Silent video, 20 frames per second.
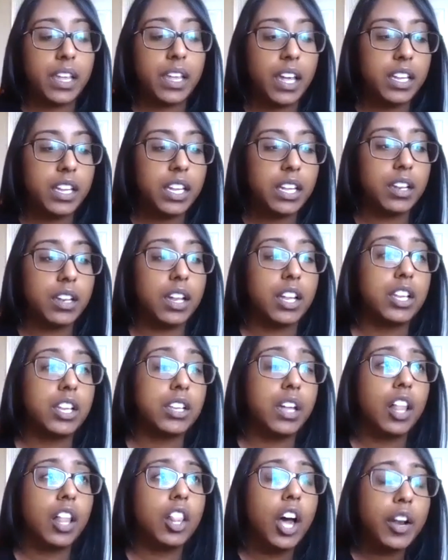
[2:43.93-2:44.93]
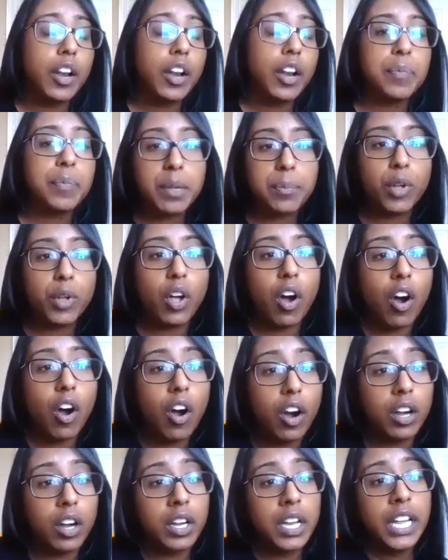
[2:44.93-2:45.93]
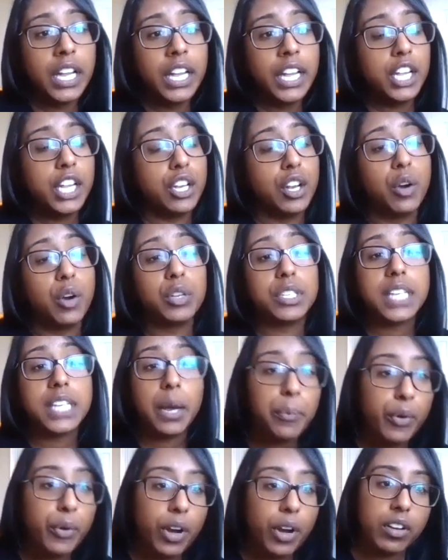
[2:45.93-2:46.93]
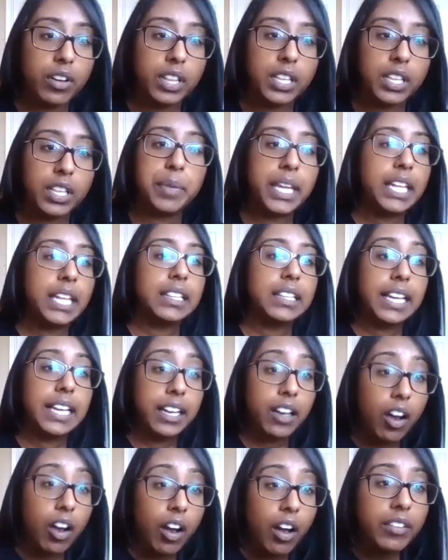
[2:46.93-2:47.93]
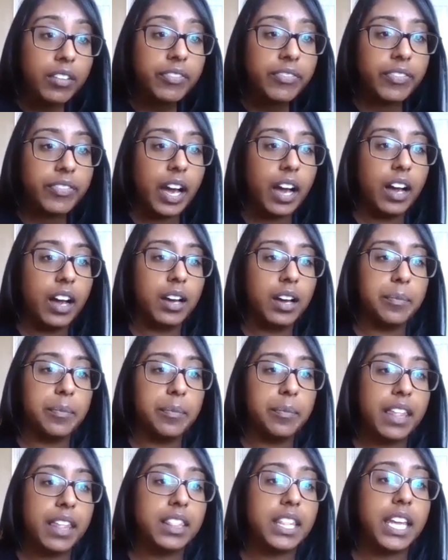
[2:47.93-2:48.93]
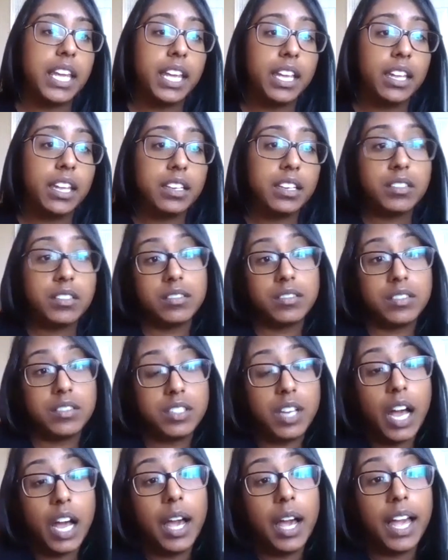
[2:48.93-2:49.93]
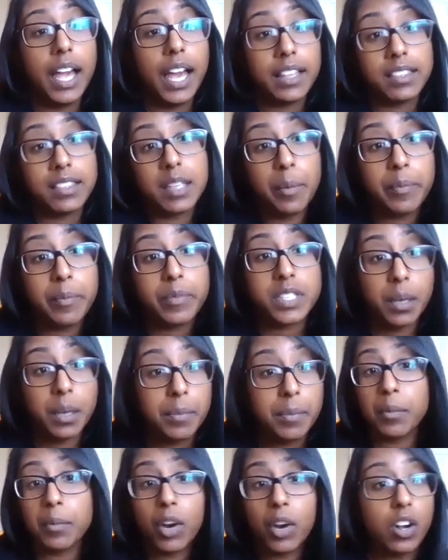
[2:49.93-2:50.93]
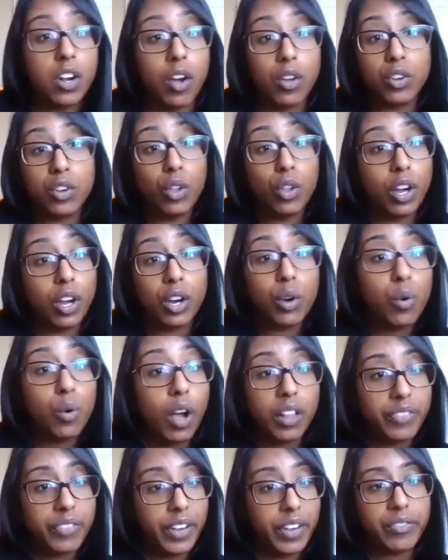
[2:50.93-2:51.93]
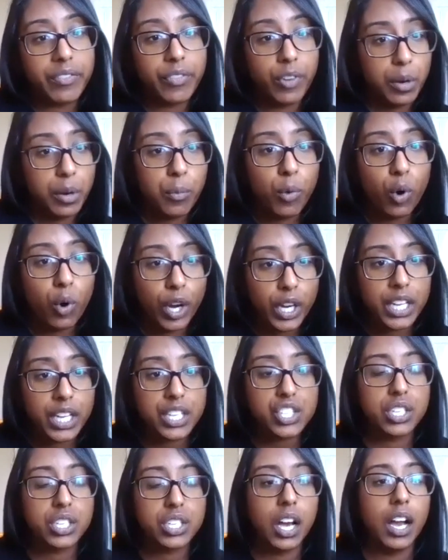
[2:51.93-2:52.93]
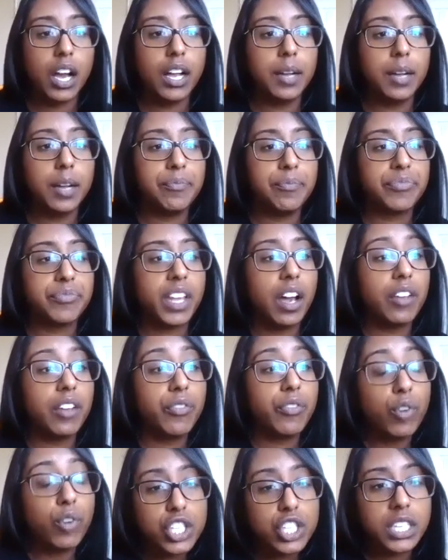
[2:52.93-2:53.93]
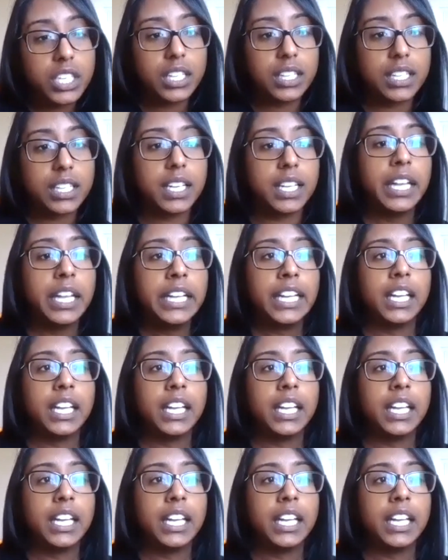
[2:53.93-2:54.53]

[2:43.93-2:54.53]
Eh, a lot of people are, you know, temporarily being laid off, um, and they at some some of them are not, no longer qualified for a mortgage. Um, unfortunately,